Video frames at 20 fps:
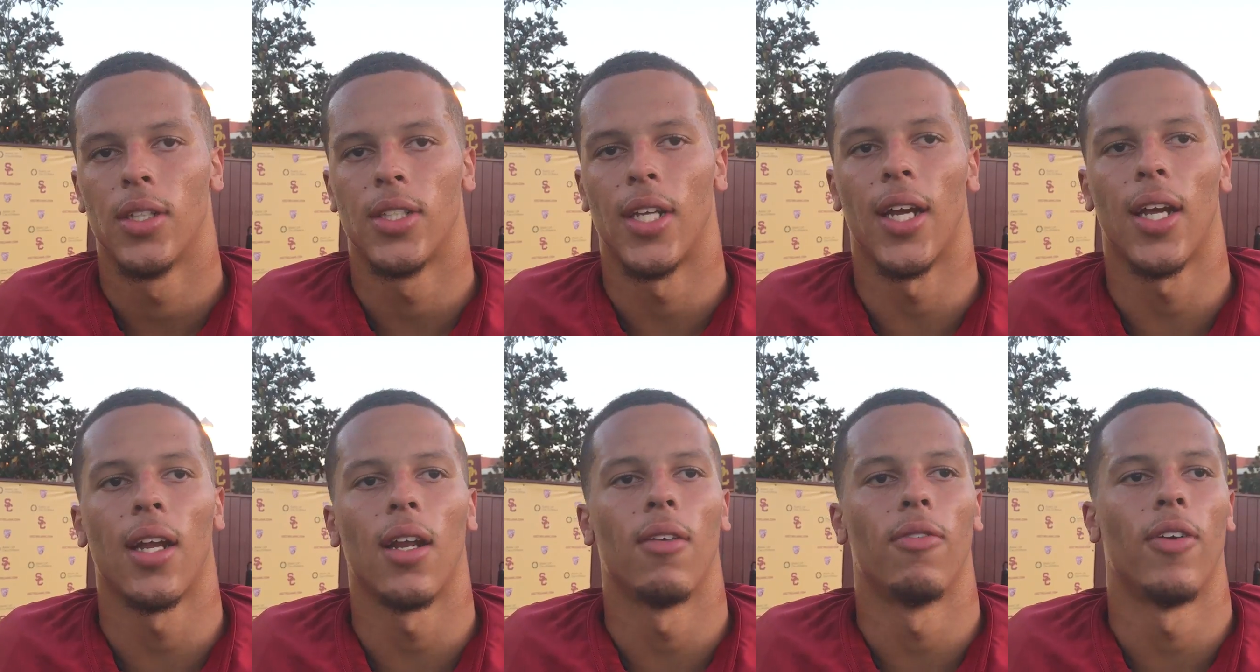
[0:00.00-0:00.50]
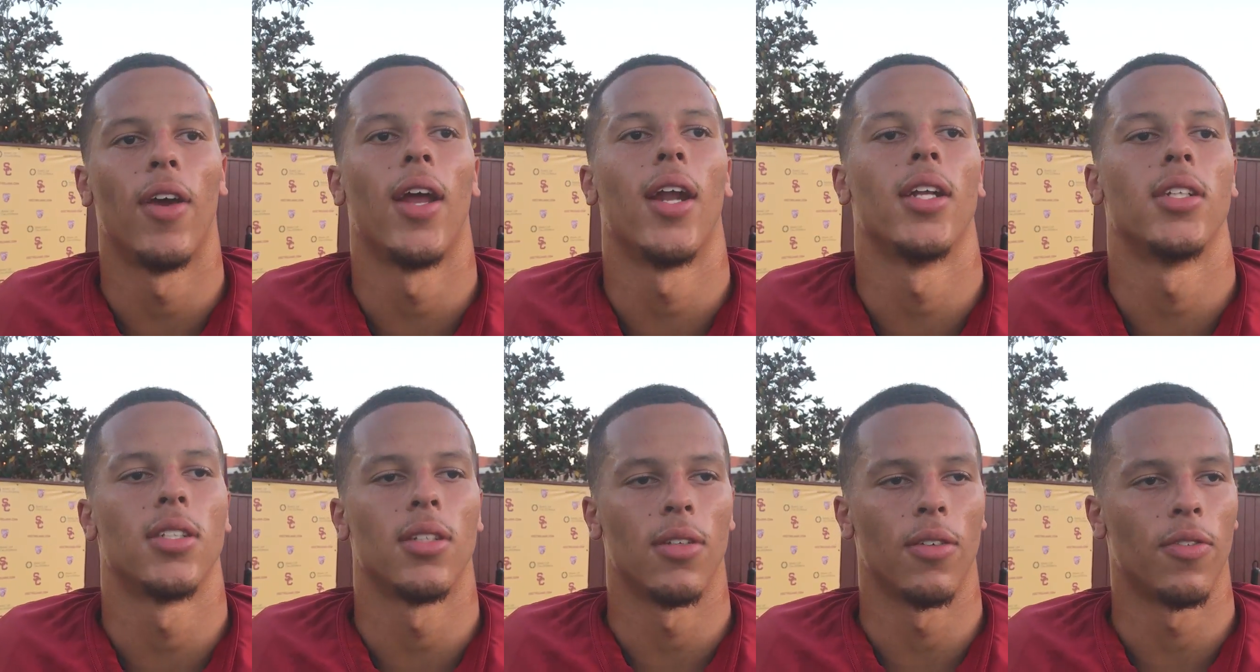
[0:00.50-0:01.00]
taking
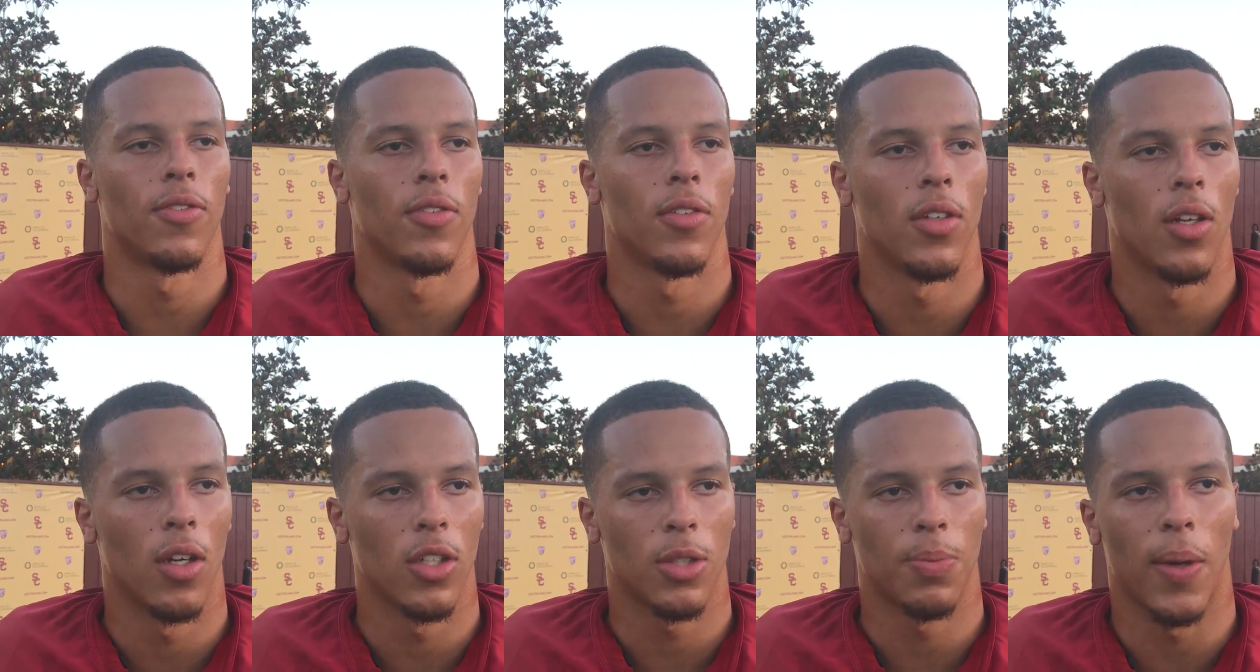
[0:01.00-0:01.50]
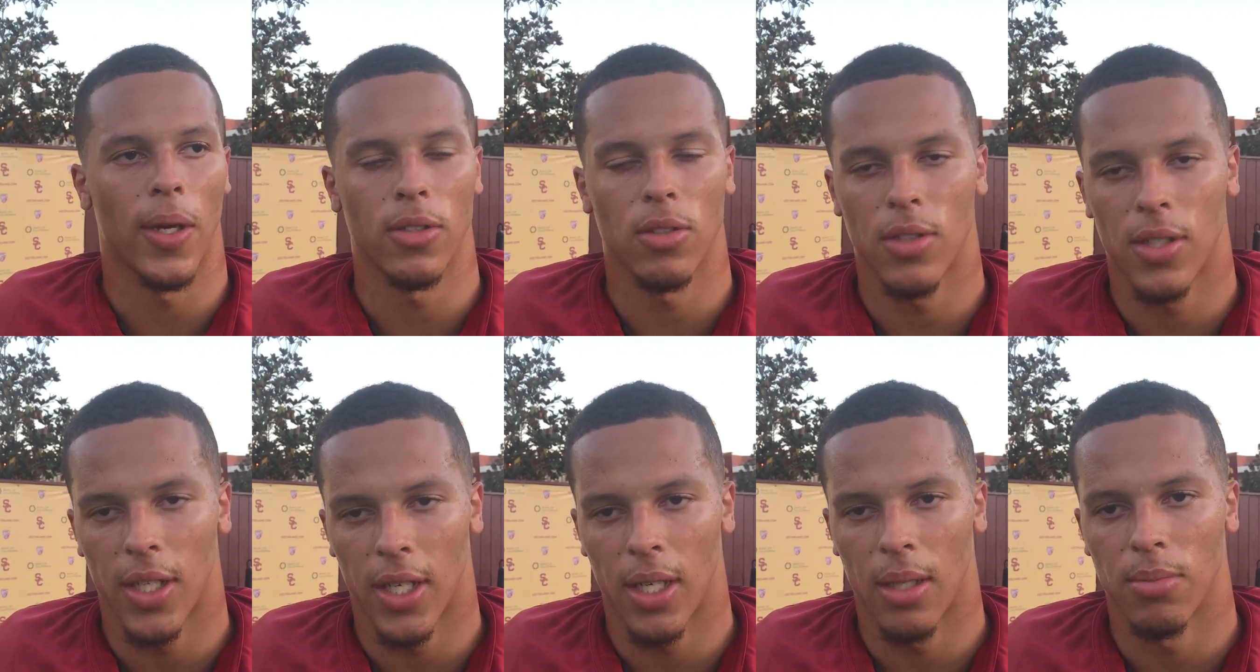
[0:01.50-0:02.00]
advantage of, you know,
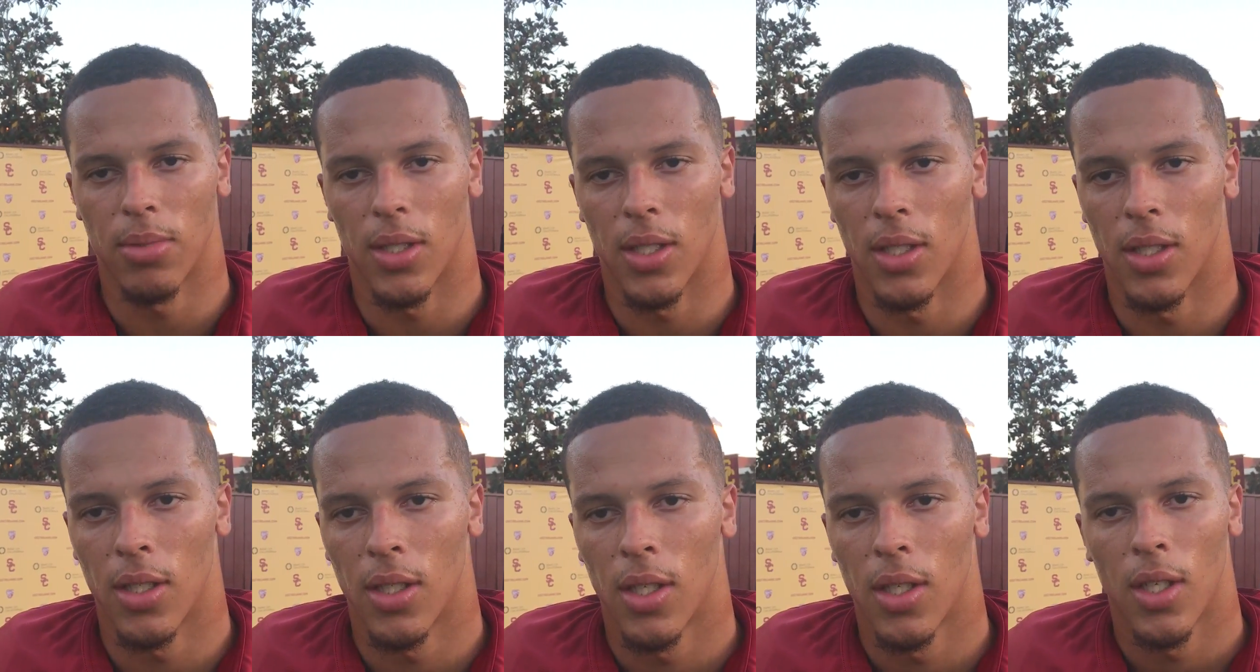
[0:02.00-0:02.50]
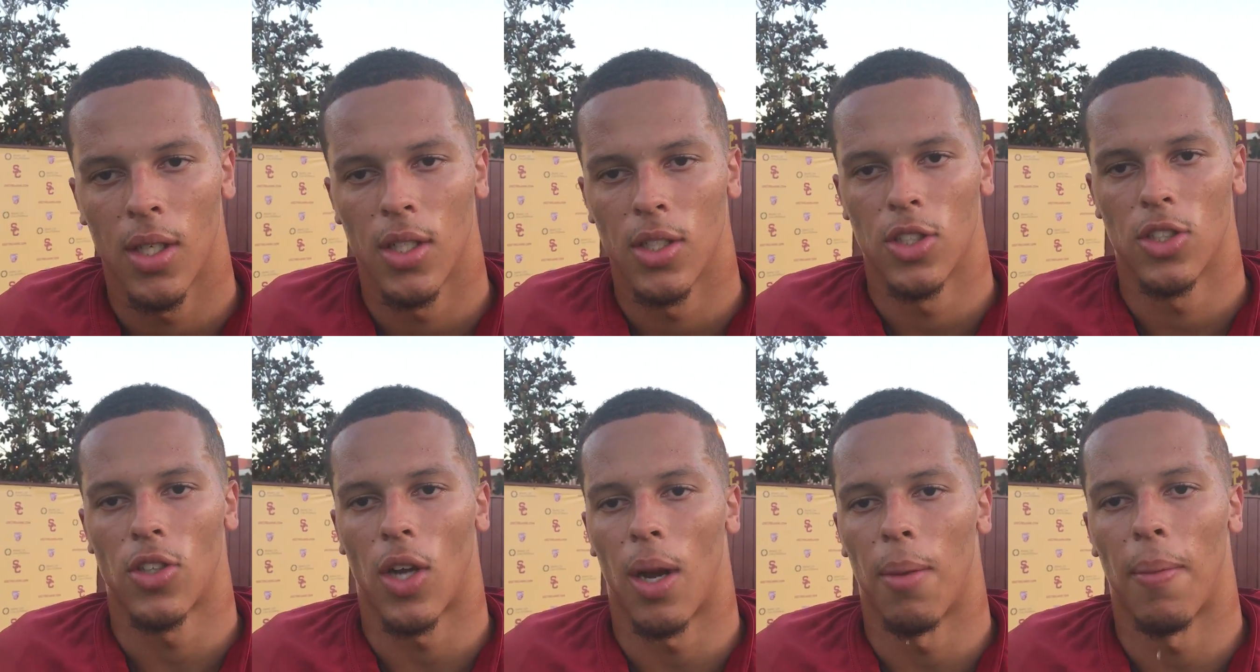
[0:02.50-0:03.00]
special teams and
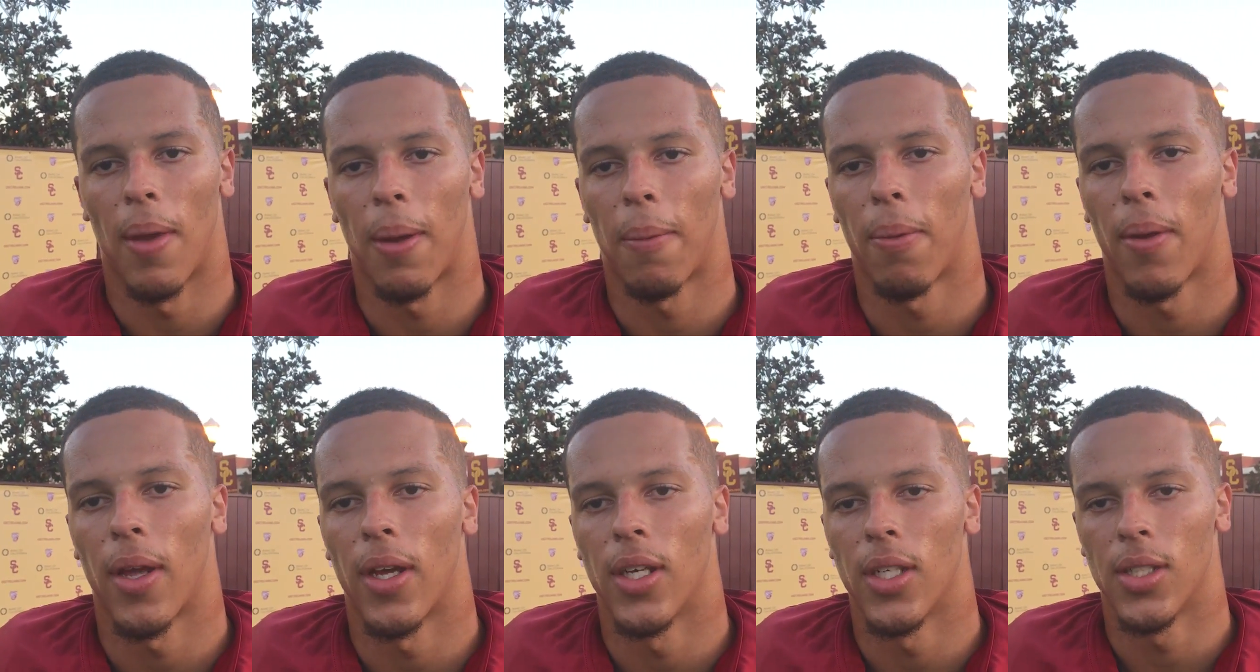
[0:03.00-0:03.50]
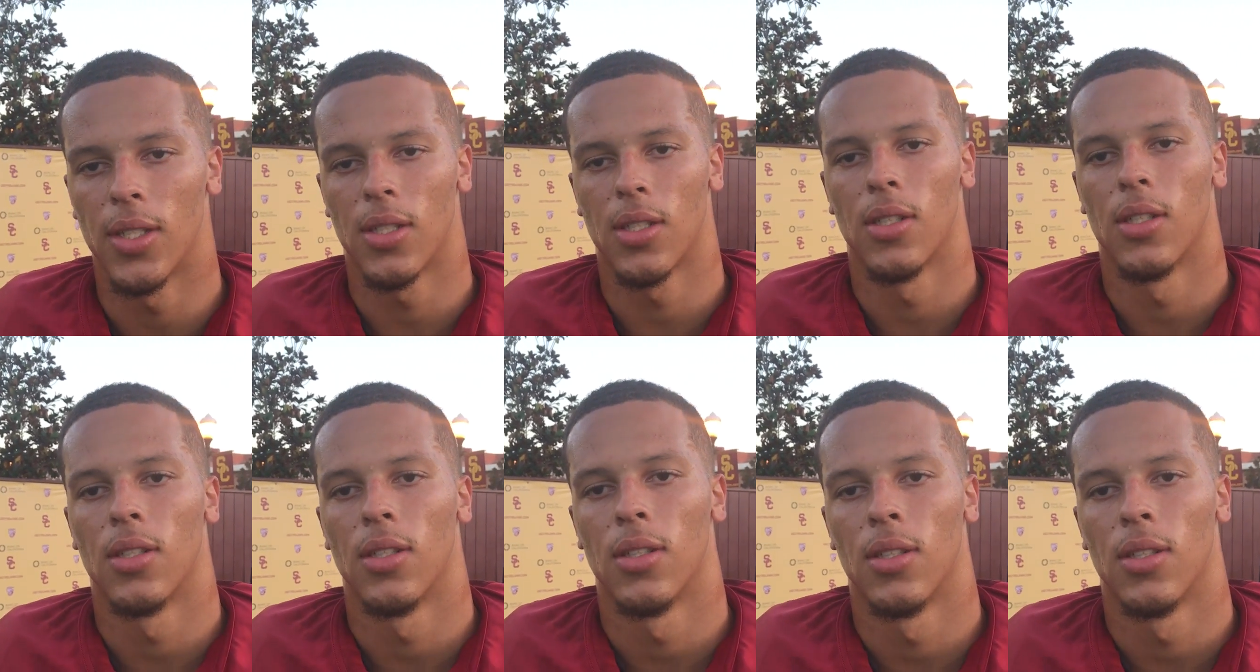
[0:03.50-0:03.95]
just trying to make plays.